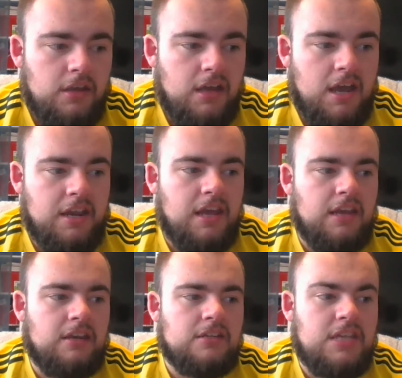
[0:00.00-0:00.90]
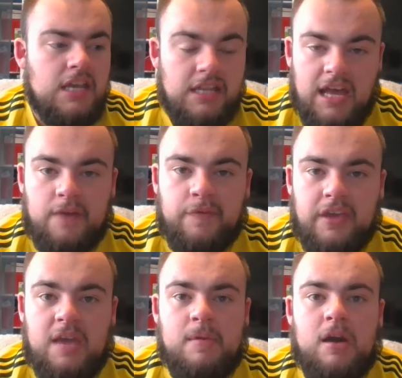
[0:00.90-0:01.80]
And then second half
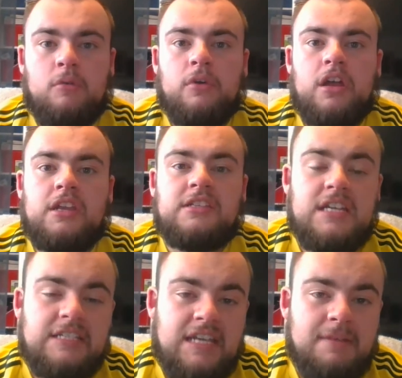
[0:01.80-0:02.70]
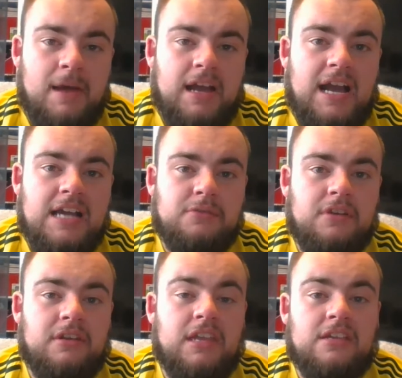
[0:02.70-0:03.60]
came out, and instead of sitting back as we
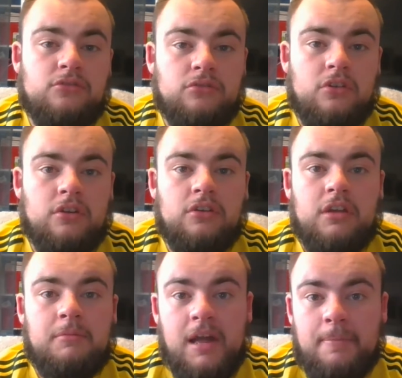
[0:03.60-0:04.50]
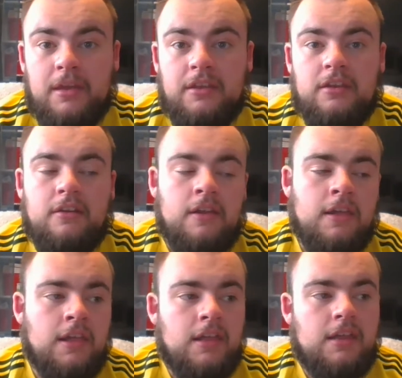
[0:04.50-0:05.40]
did against Sunderland, in my opinion,
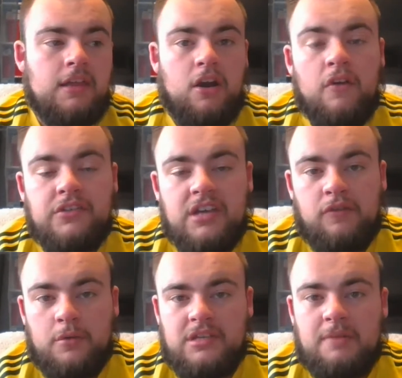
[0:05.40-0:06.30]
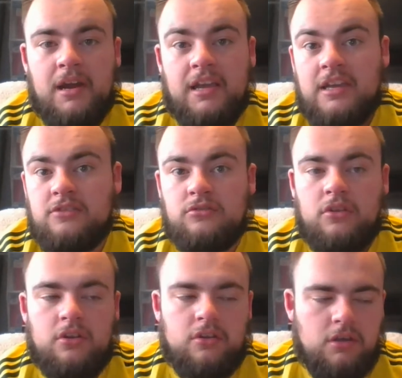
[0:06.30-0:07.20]
obviously I thought we sat back against
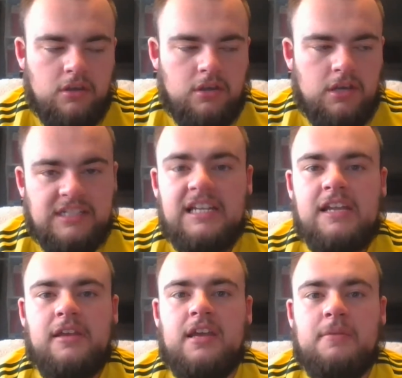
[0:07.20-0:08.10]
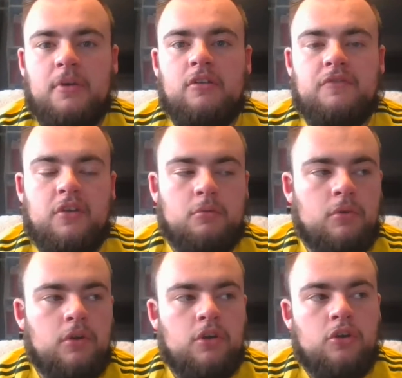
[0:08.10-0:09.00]
Sunderland, I said it in my review,
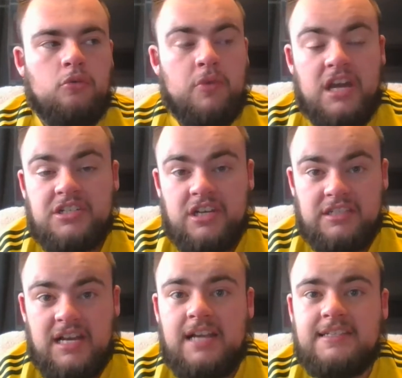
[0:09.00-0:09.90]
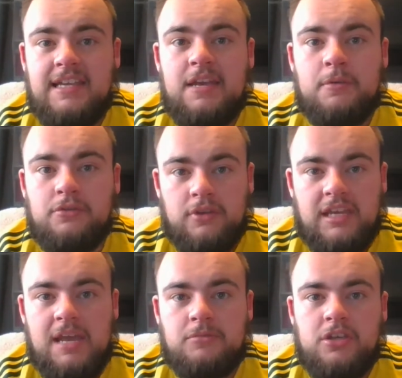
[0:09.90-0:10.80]
we actually attacked City, we took the
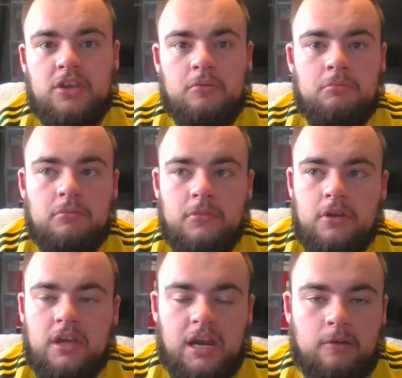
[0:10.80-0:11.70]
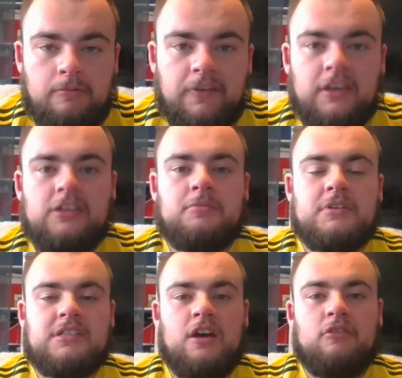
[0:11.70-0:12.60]
game to them, and I'm thinking to
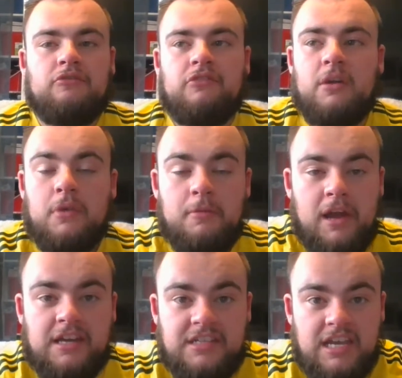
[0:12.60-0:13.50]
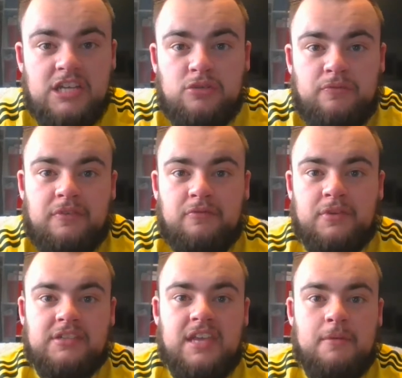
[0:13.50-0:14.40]
myself, we might actually get something from
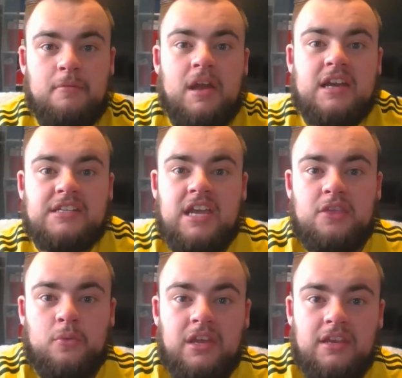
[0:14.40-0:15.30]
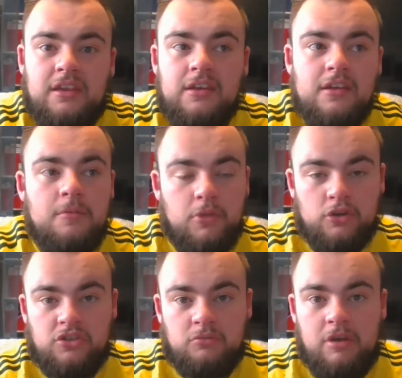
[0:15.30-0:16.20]
this game, we might actually get the win,
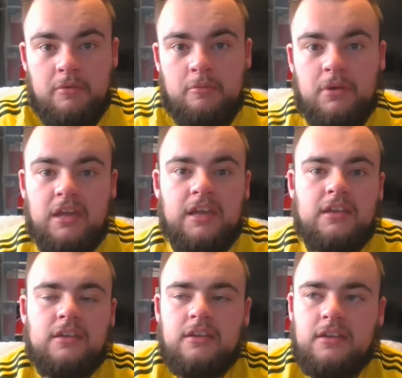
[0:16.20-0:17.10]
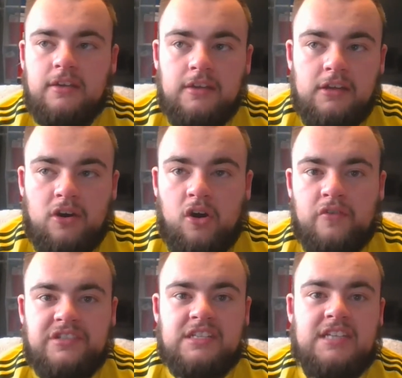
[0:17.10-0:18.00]
because of the way we were playing.
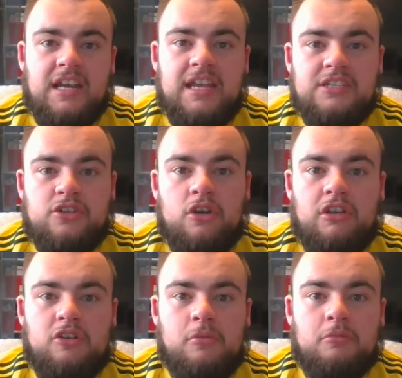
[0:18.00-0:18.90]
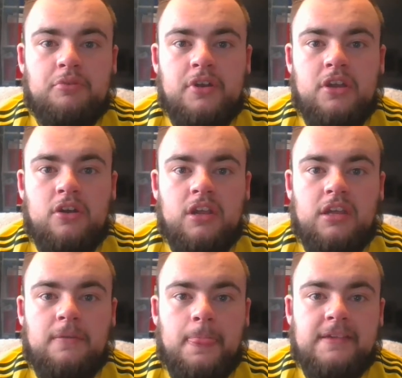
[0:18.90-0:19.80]
Obviously Sané and Sterling come on pretty
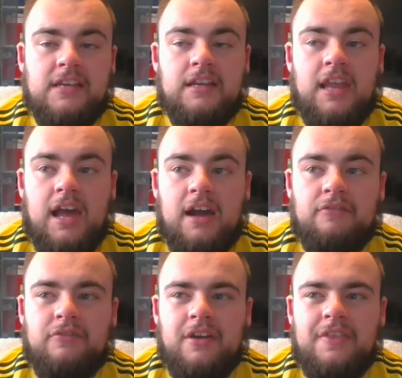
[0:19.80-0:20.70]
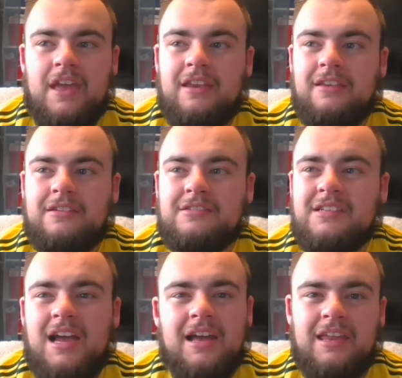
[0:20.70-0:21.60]
early, the second half, and then
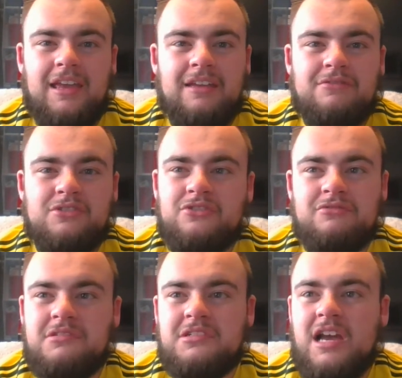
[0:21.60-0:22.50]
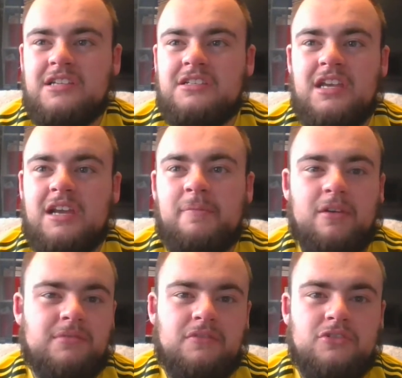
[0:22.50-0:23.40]
Sané just decides to take it upon
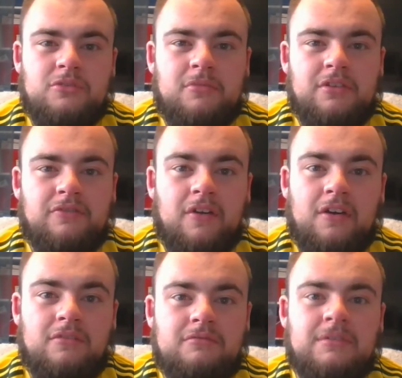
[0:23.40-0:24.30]
himself to jump on the floor,